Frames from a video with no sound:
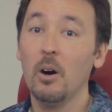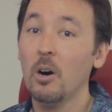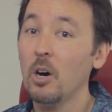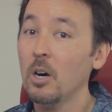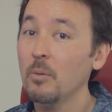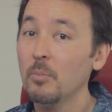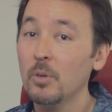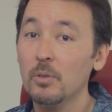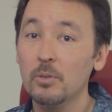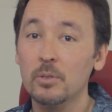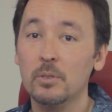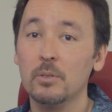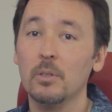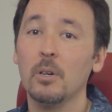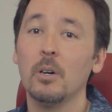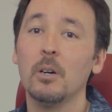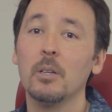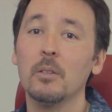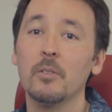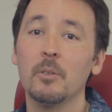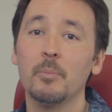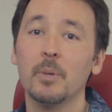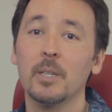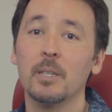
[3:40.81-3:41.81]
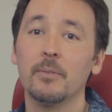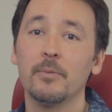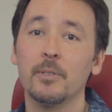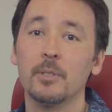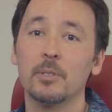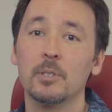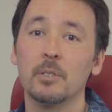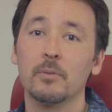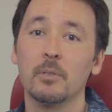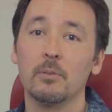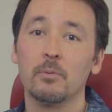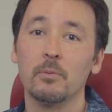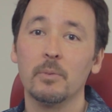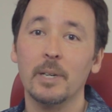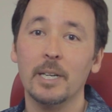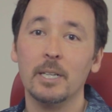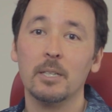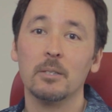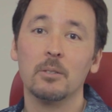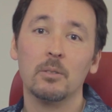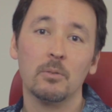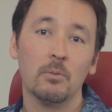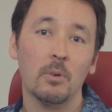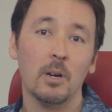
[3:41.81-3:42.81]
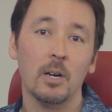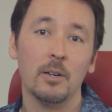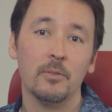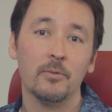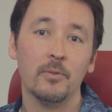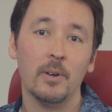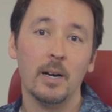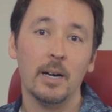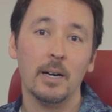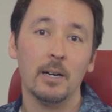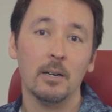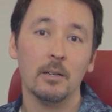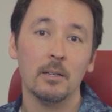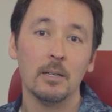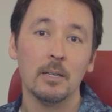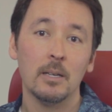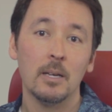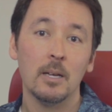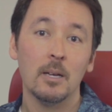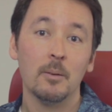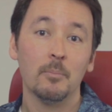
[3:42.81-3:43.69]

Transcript: almost all the benefits of a regular raw file,